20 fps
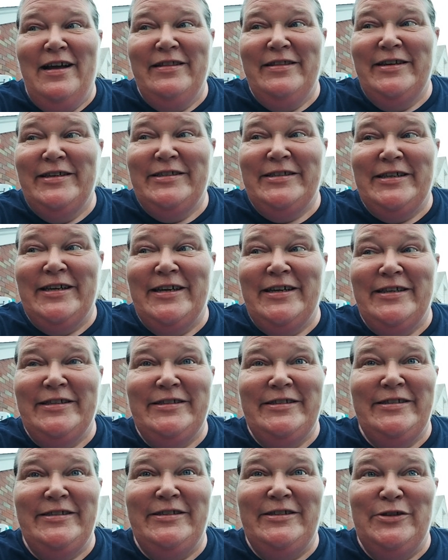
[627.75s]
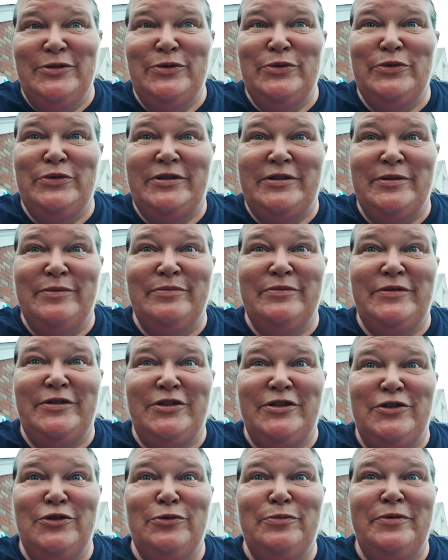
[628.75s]
These kids do some
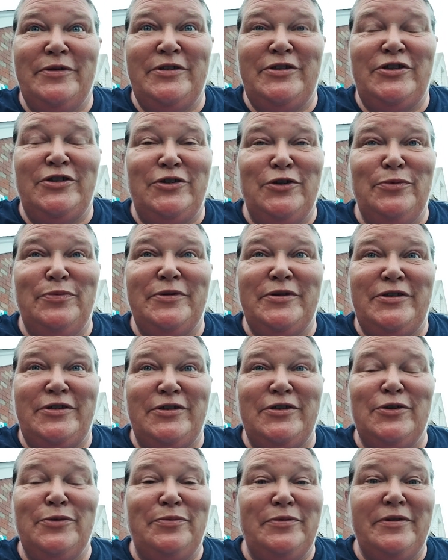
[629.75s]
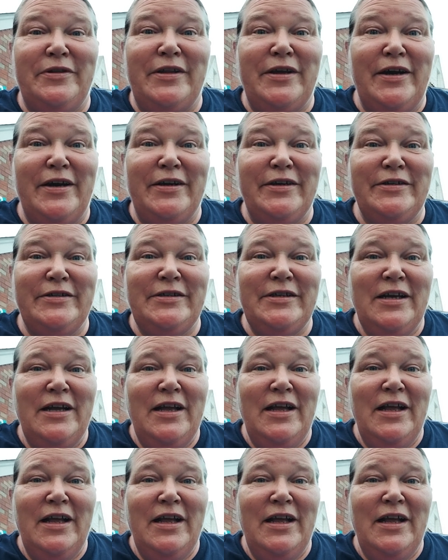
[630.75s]
stupid things.